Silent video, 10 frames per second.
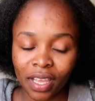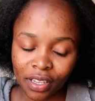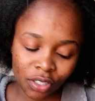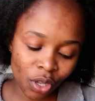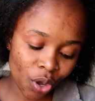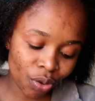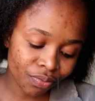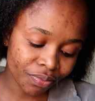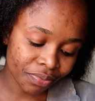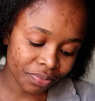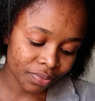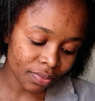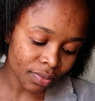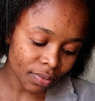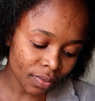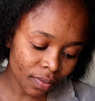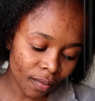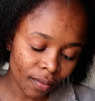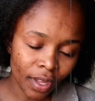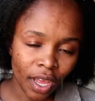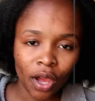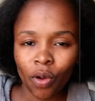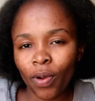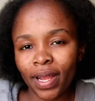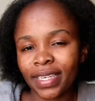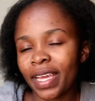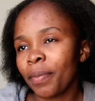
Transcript: So, one day